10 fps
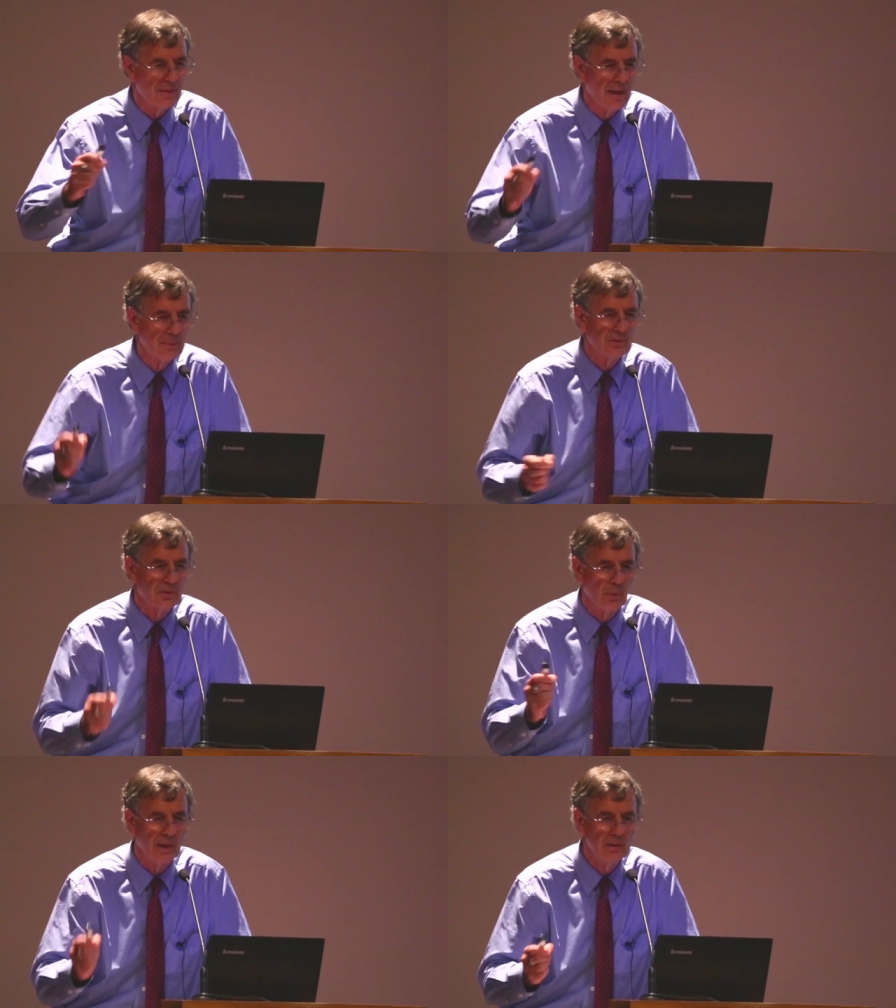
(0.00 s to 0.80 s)
that was
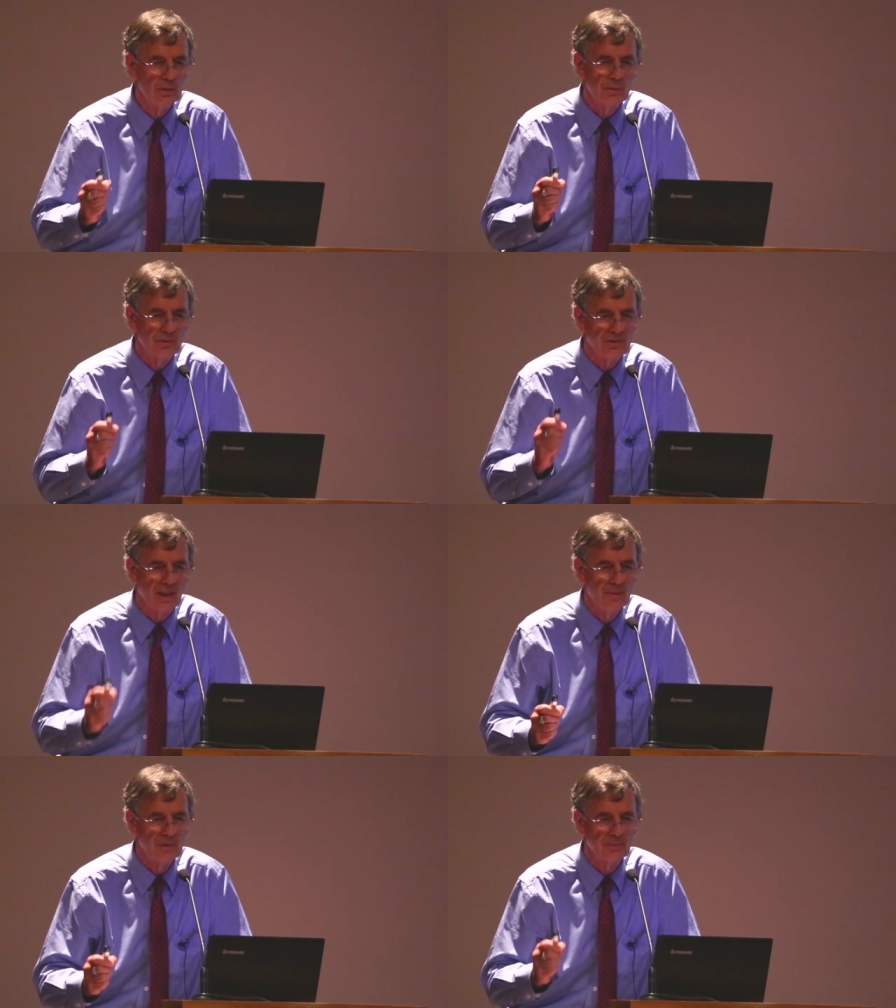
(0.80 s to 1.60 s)
a way you could
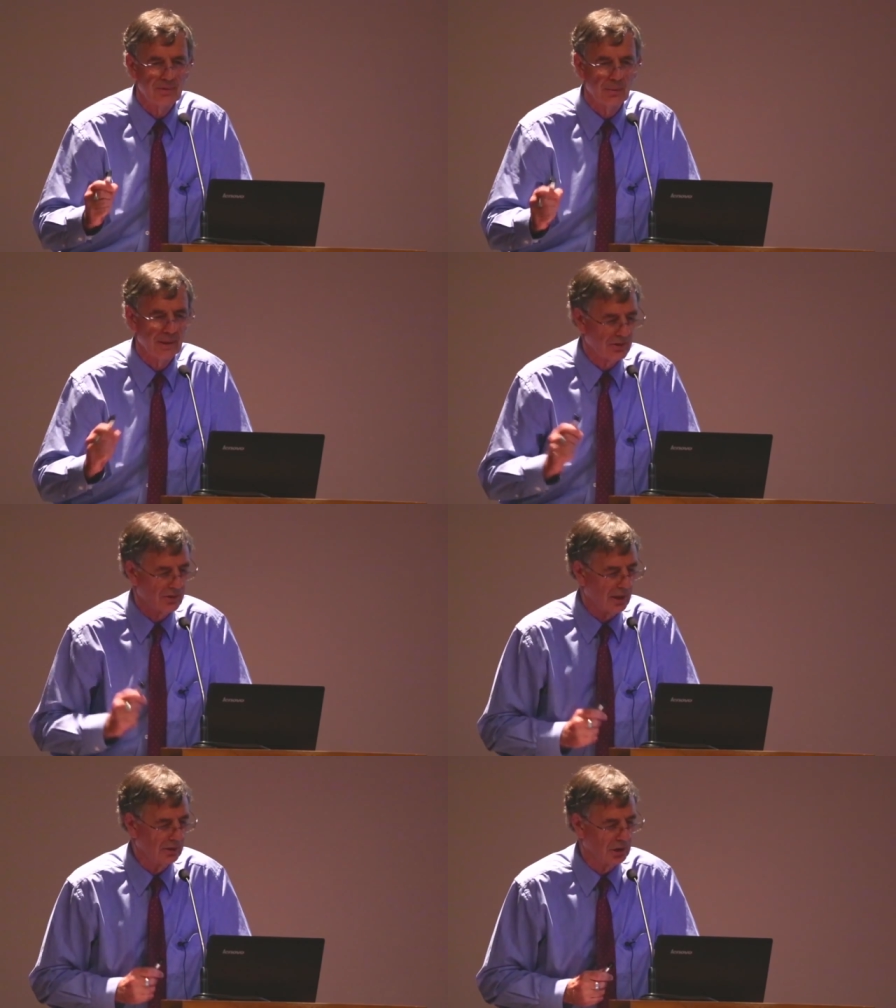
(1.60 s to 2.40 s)
save them from
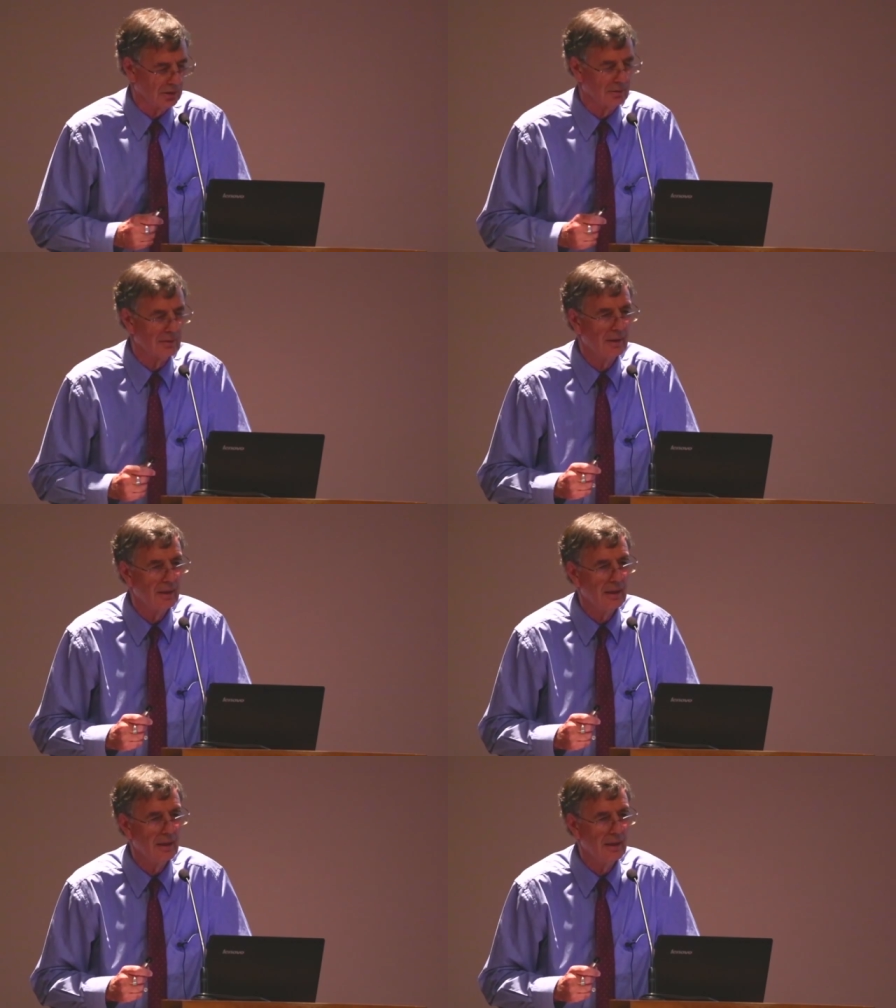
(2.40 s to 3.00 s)
extinction.